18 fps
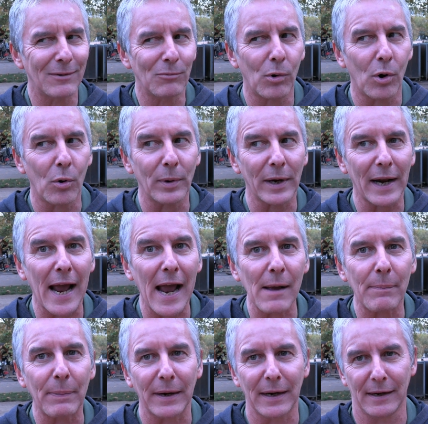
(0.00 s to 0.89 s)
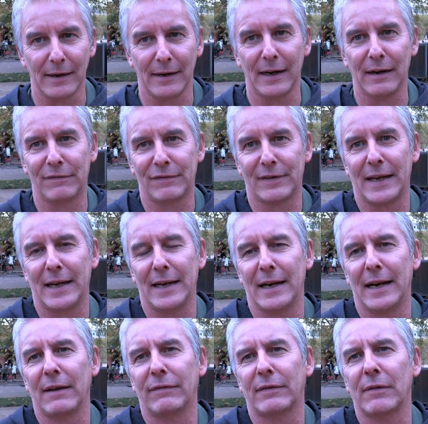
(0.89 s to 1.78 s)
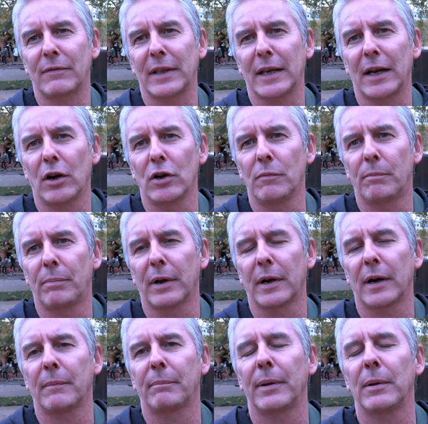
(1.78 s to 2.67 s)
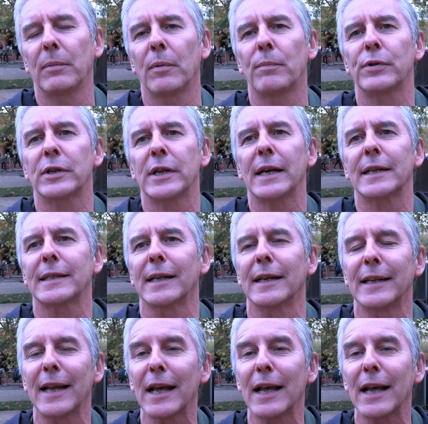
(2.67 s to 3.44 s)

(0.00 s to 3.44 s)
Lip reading: what would happen if they left everything open and people protested?